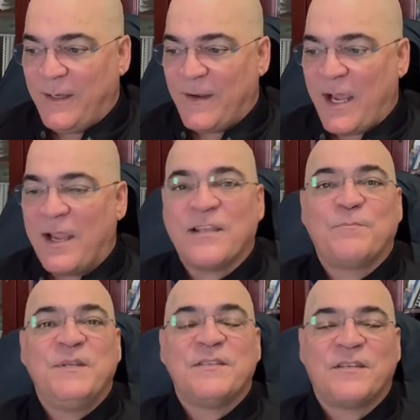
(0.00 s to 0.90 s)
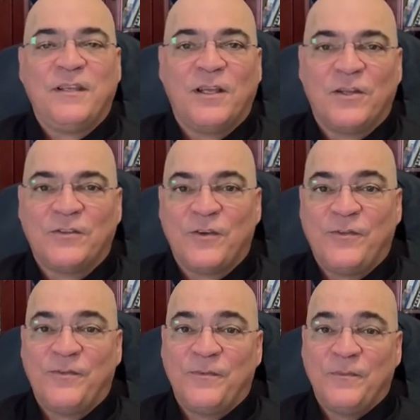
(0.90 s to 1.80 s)
I have been seeing a lot of
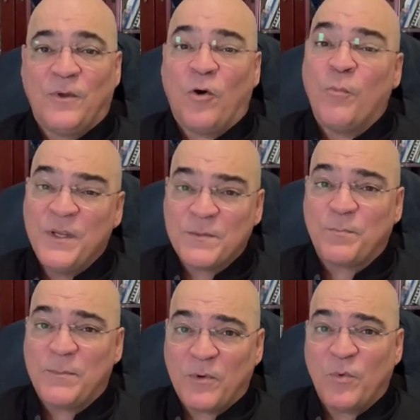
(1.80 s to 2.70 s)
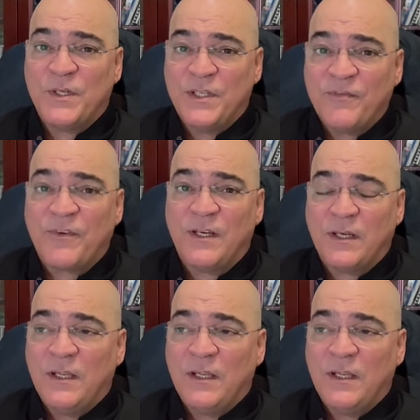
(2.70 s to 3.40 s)
obese people with different,